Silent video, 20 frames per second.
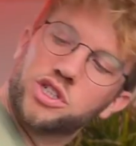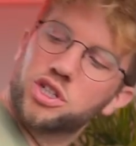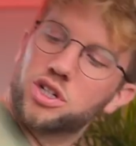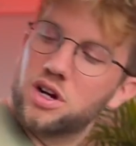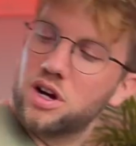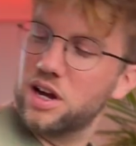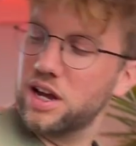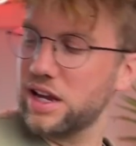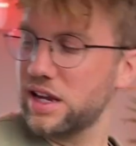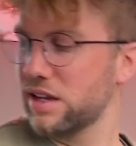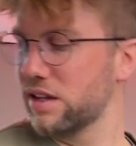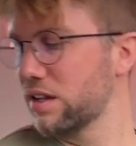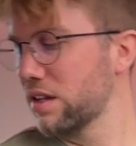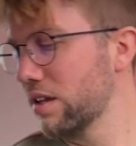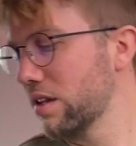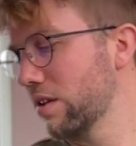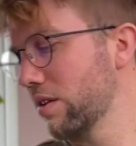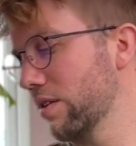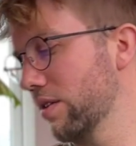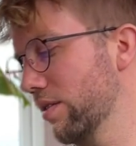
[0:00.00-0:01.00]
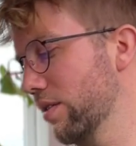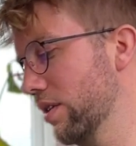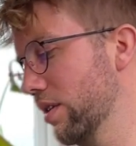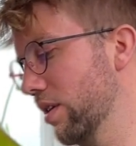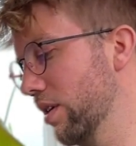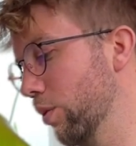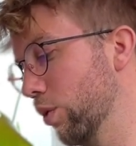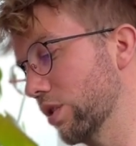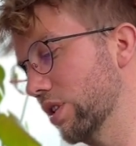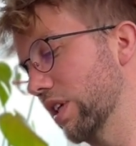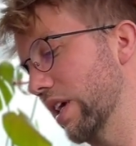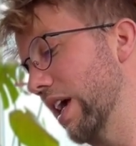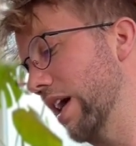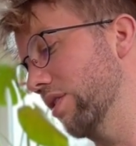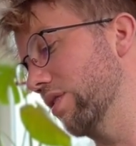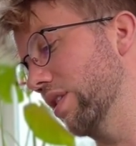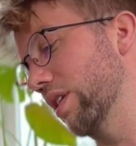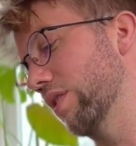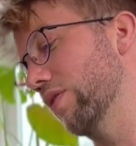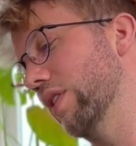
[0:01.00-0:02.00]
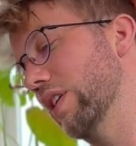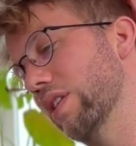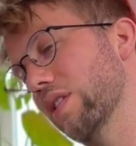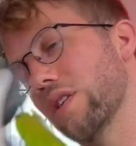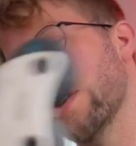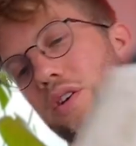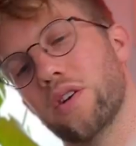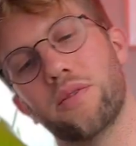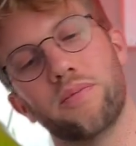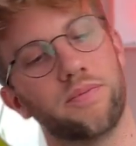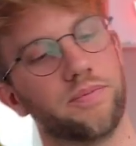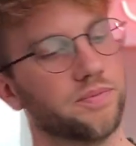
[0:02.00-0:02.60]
tried was the Kaltik V2.